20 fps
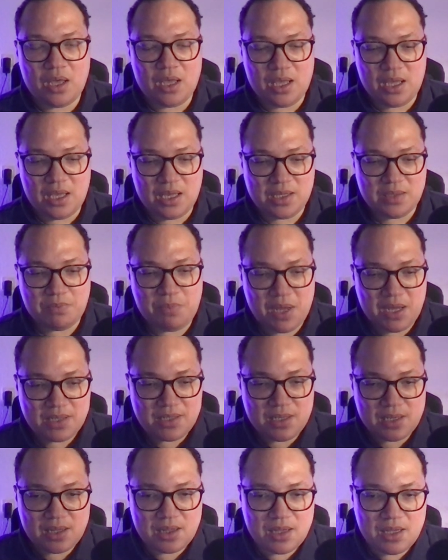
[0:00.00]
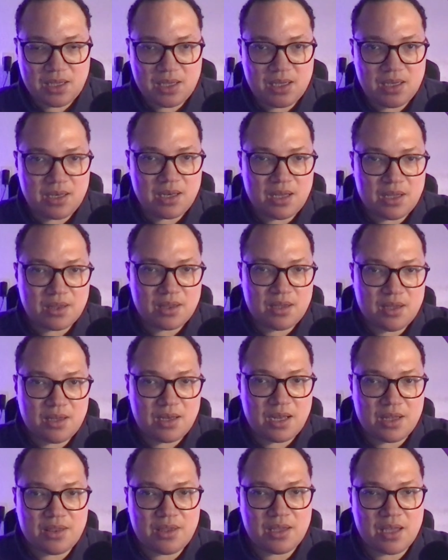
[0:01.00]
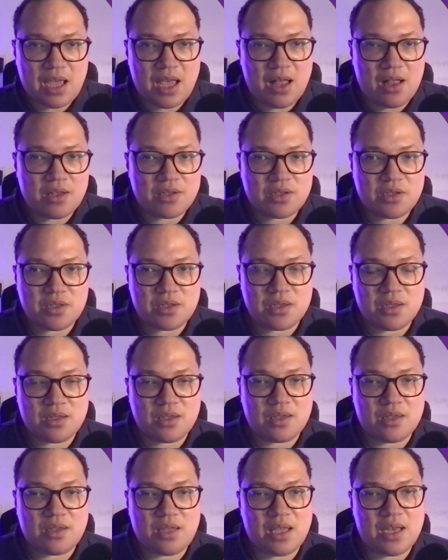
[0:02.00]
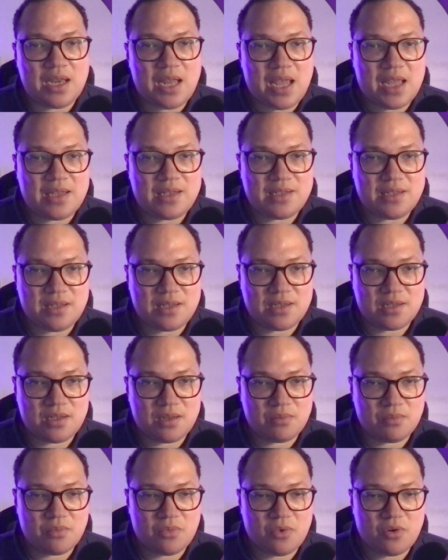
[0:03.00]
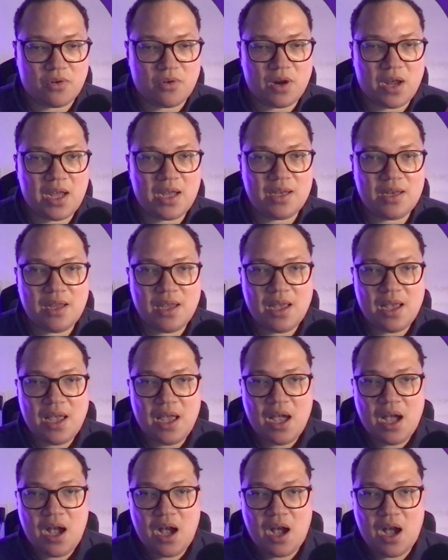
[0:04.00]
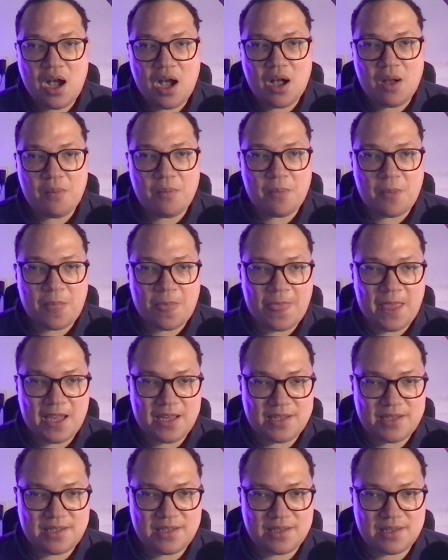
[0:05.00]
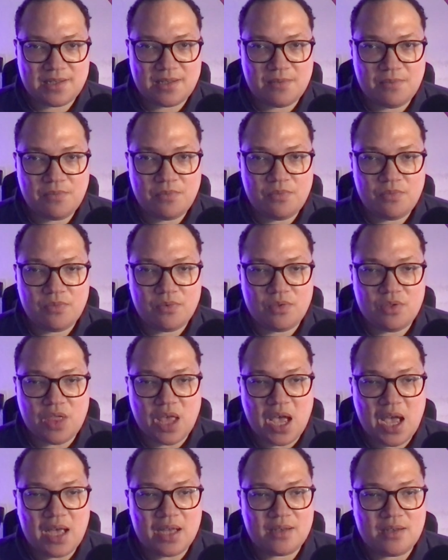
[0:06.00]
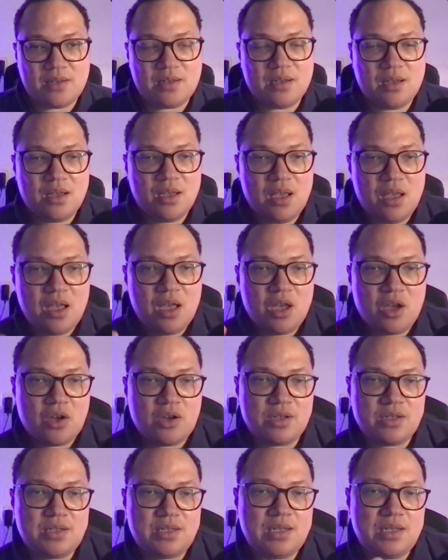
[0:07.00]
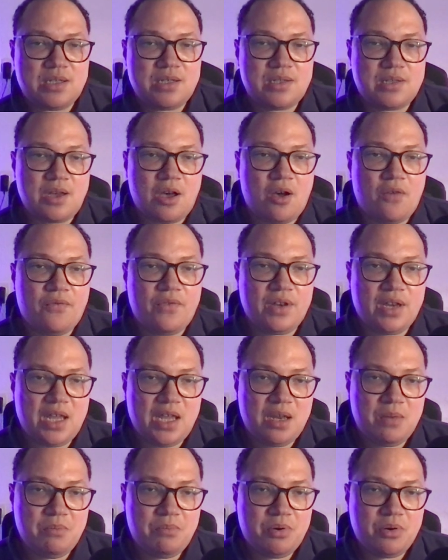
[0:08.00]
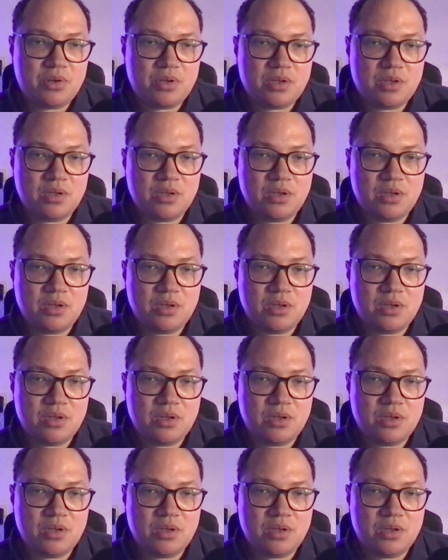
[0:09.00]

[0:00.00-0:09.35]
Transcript: is basically nothing else than a system. All right, a system that consists of an input,